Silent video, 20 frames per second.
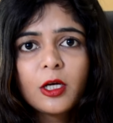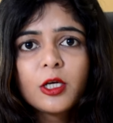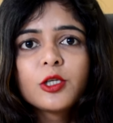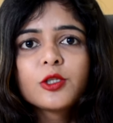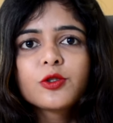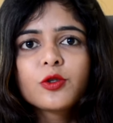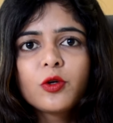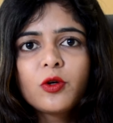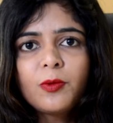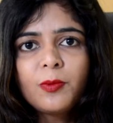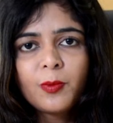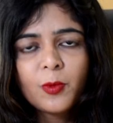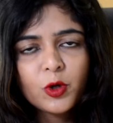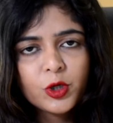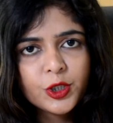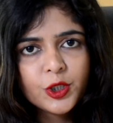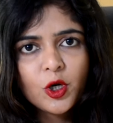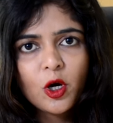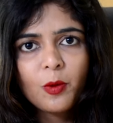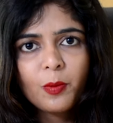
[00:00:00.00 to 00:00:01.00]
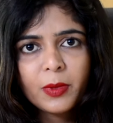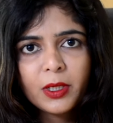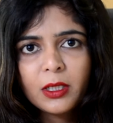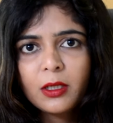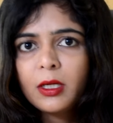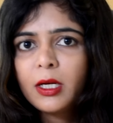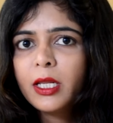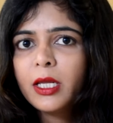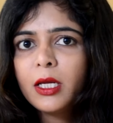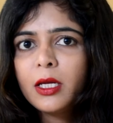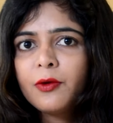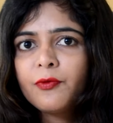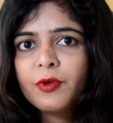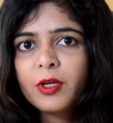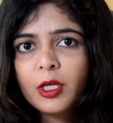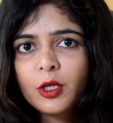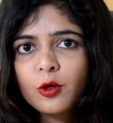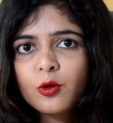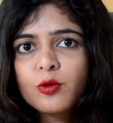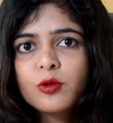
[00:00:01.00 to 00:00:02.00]
So most commonly
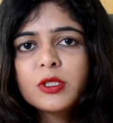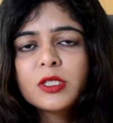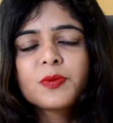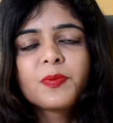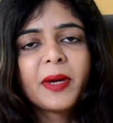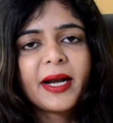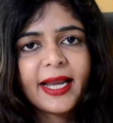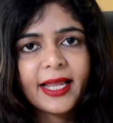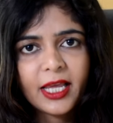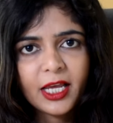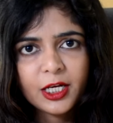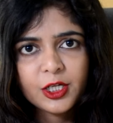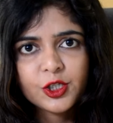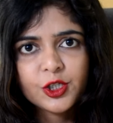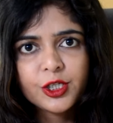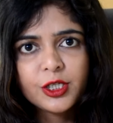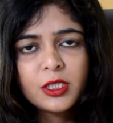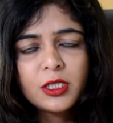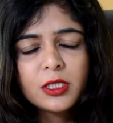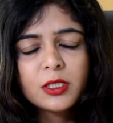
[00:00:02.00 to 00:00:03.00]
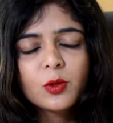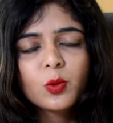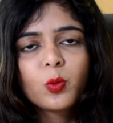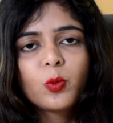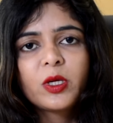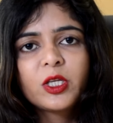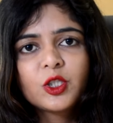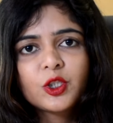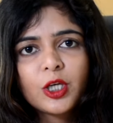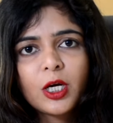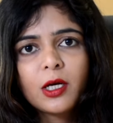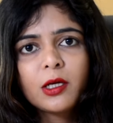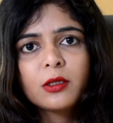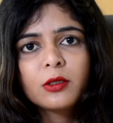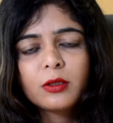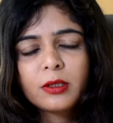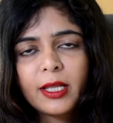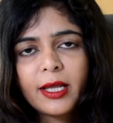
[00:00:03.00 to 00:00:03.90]
we use medications, which are,